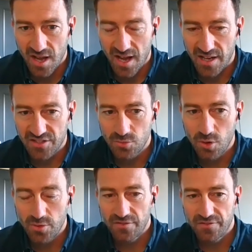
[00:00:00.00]
And so
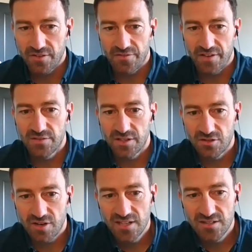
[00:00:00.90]
what we've effectively
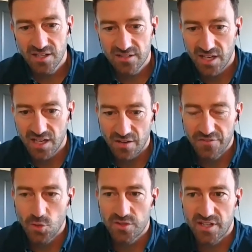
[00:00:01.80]
created is a
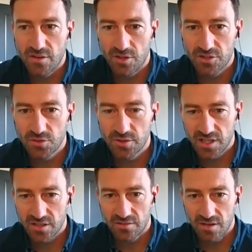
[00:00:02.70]
fuel cell module that
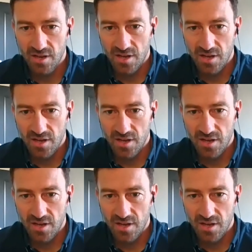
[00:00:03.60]
can